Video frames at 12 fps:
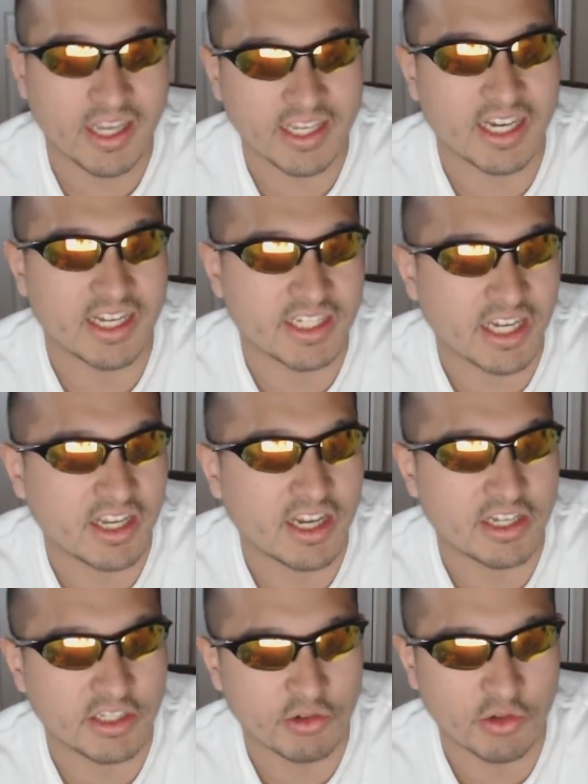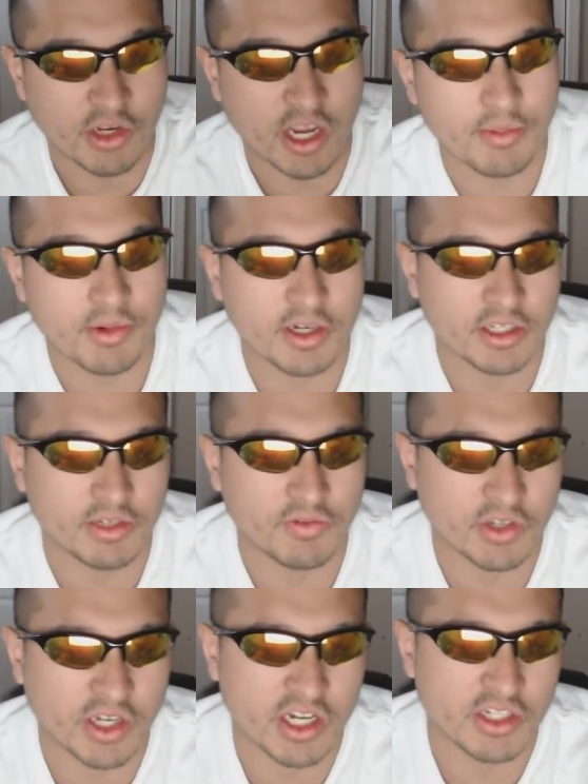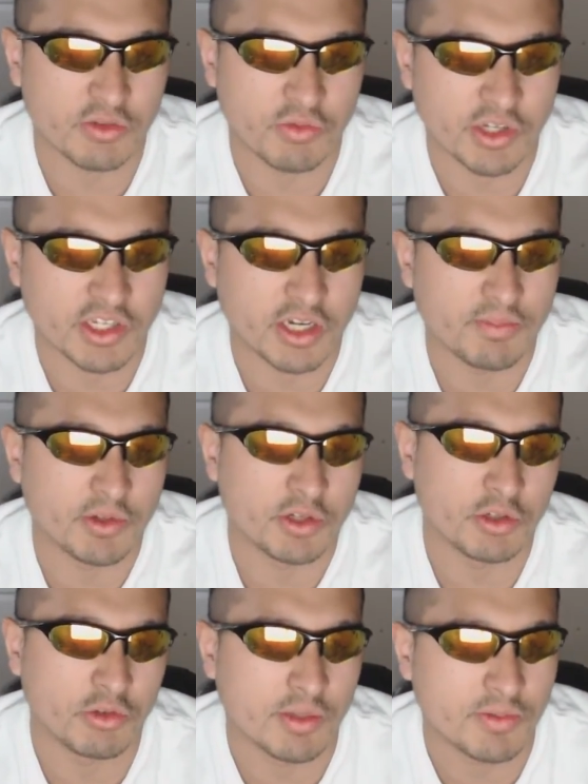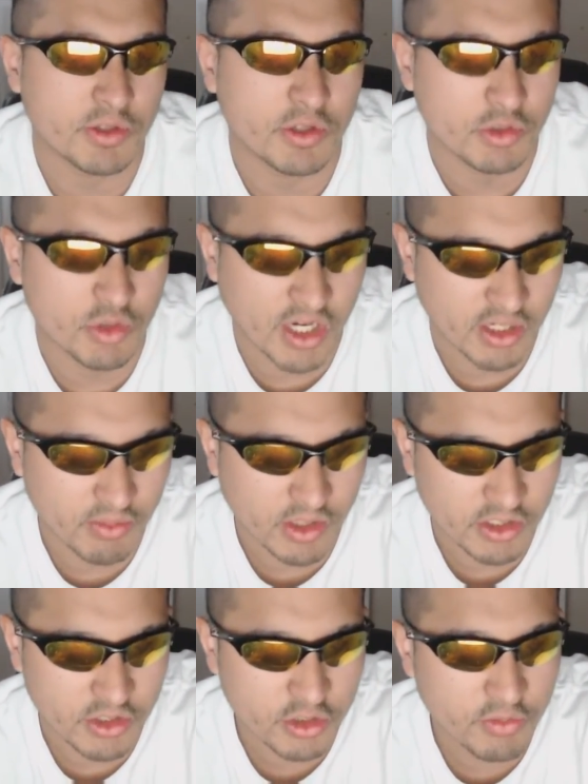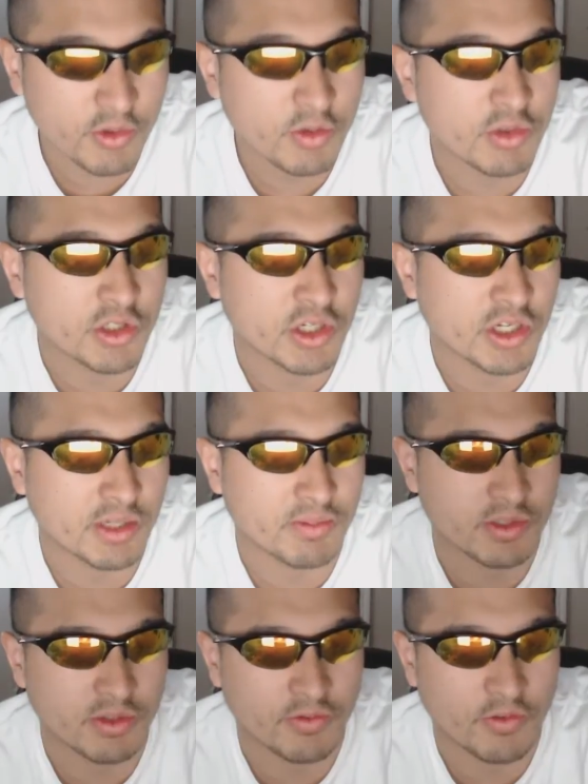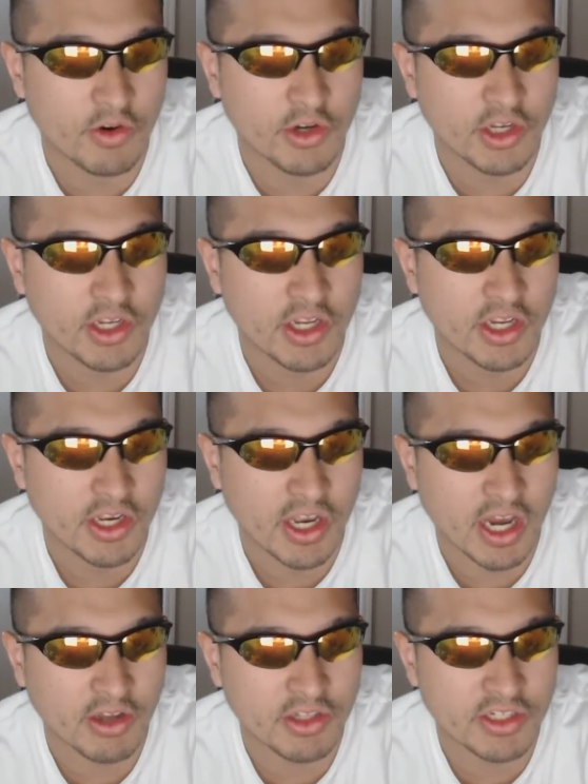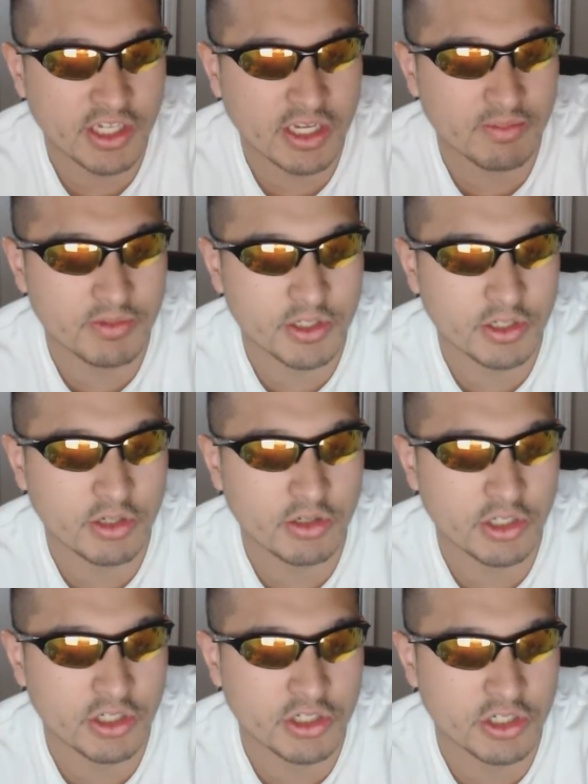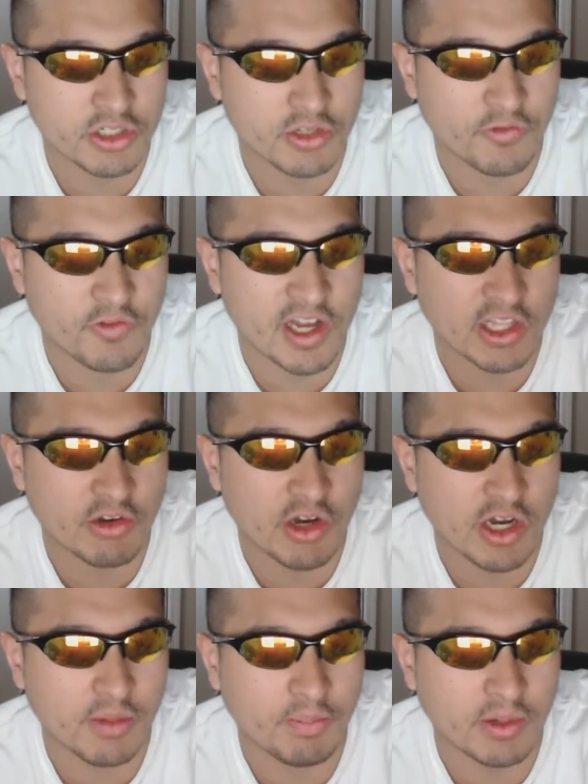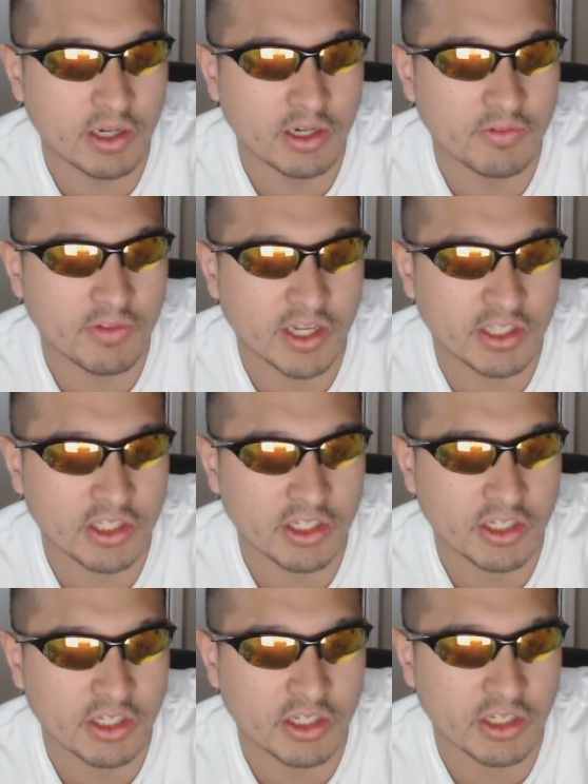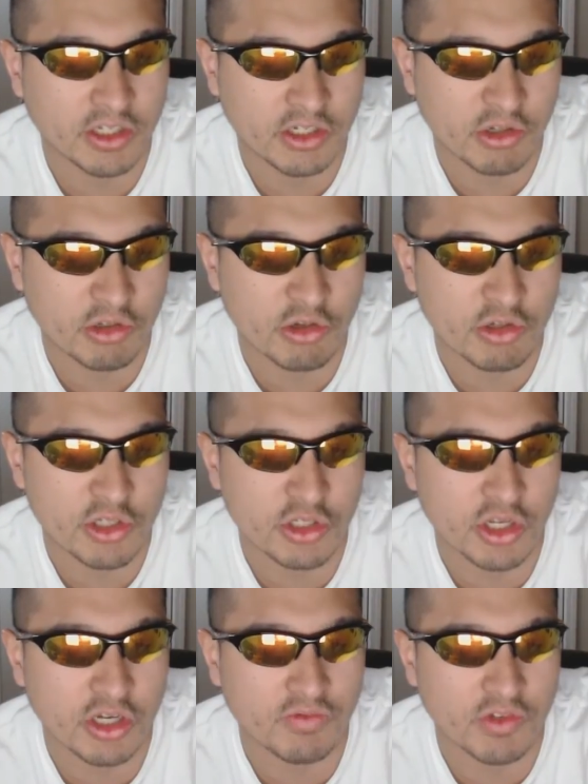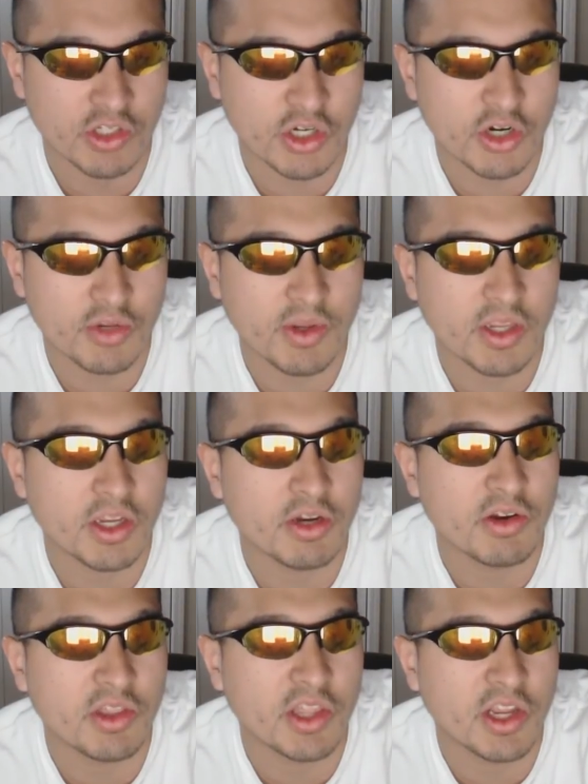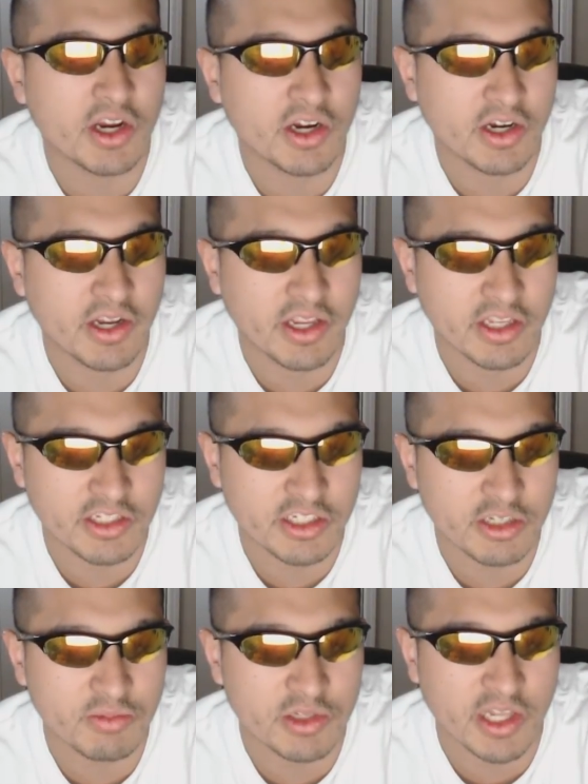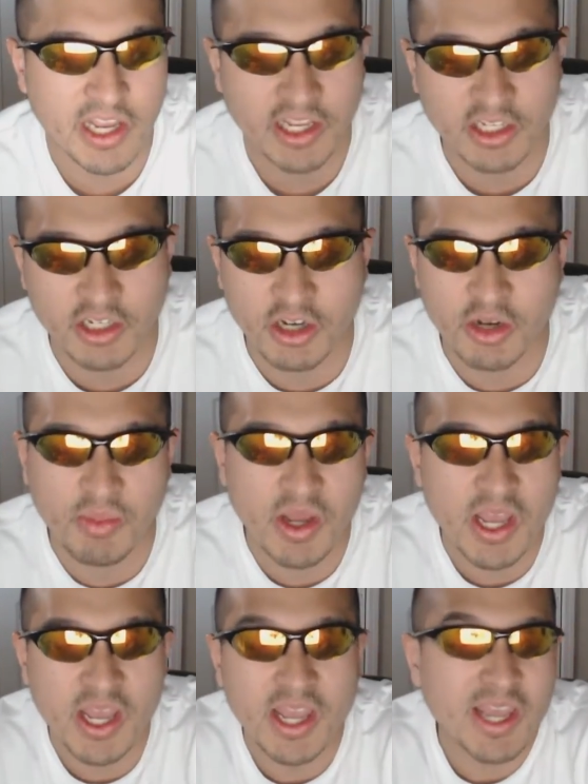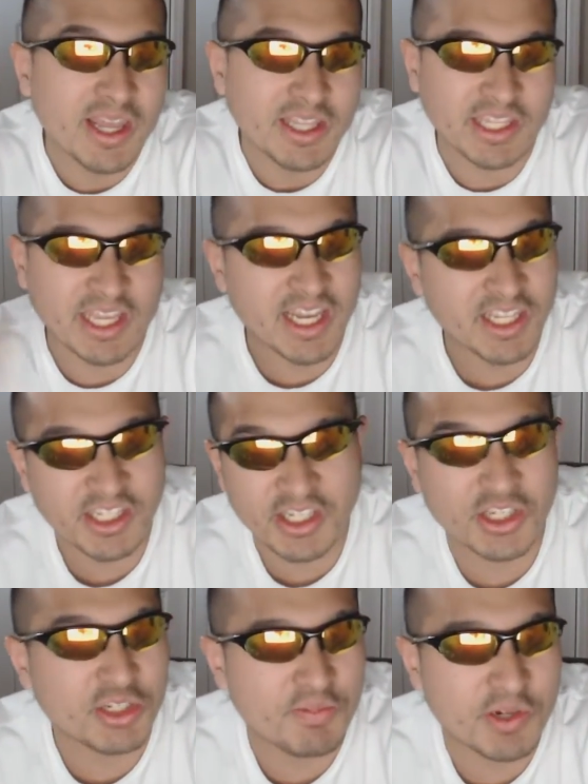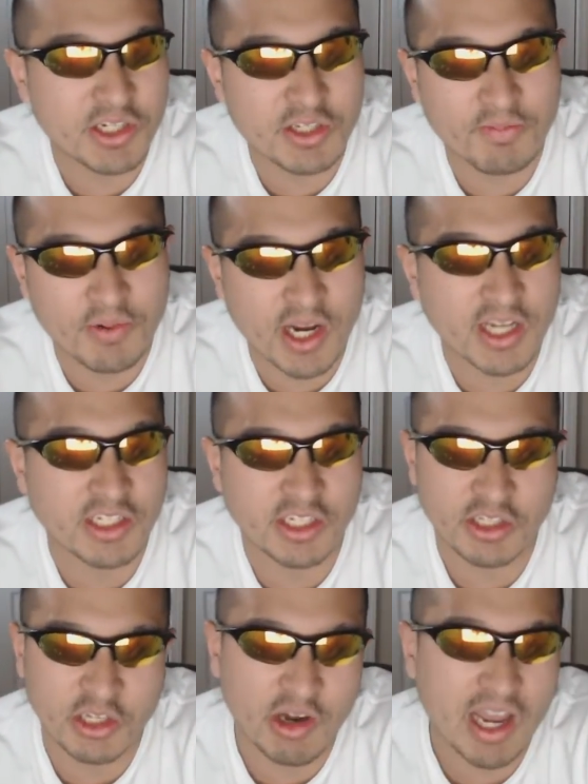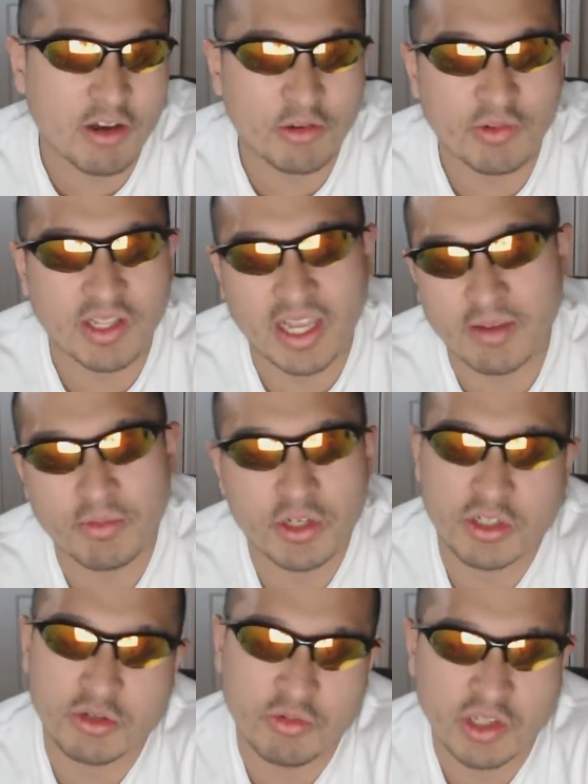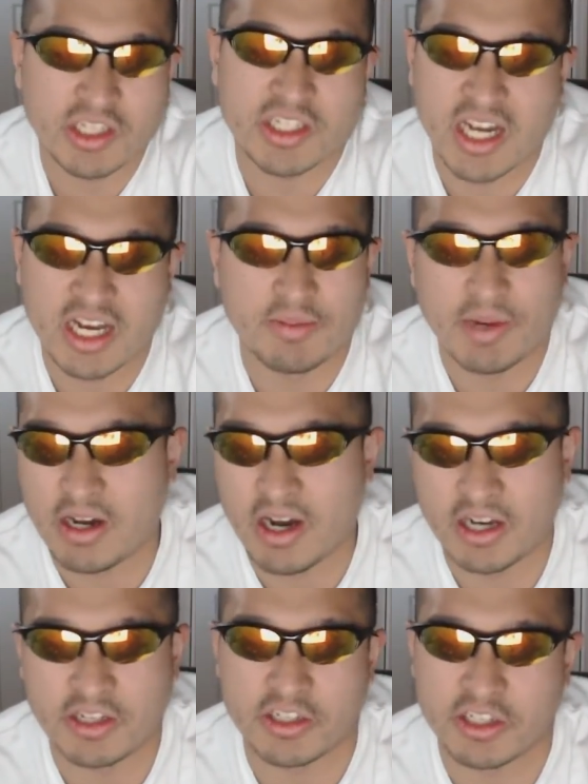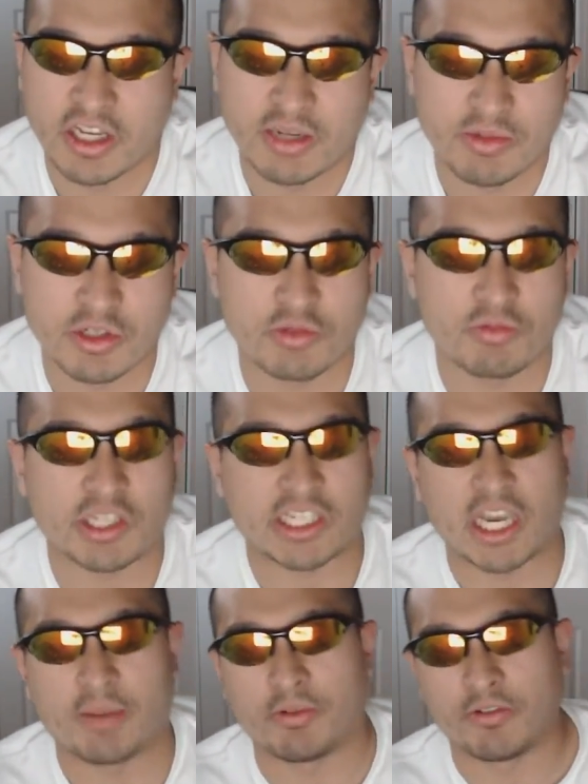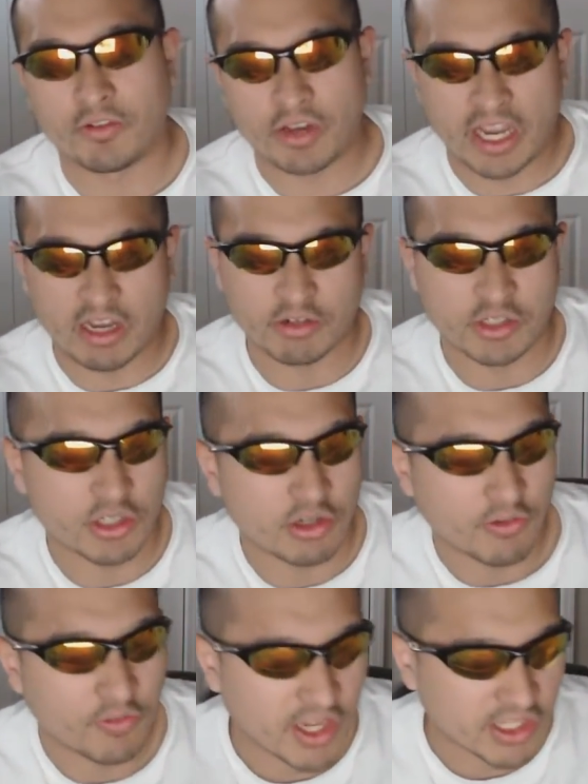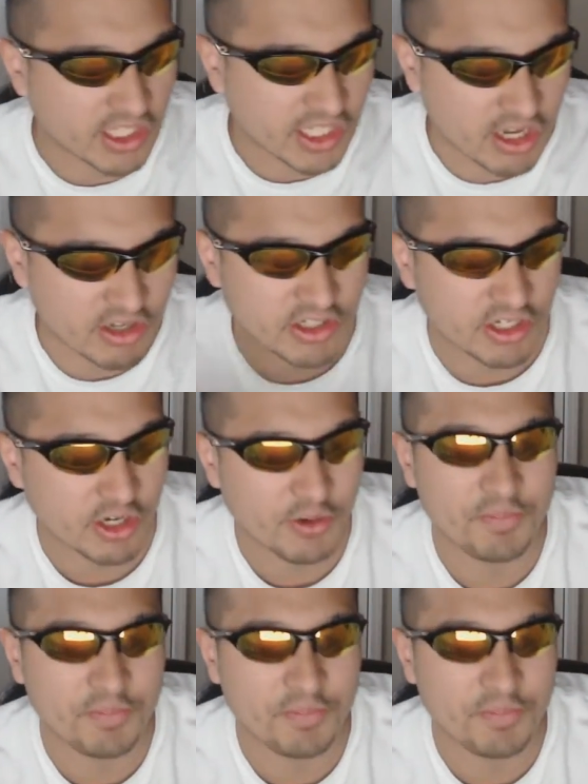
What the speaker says: Hey guys, how y'all doing? I'm here to give you guys a recap on the new episode of Dragon Ball Super, which is on episode 40. Now, this episode is just a follow-up of like the conclusion of the tournament here and there, and it seems like the ending is pretty surprising, though I don't really have much to really talk about, honestly. I'm just a recapper for now. So if anything else,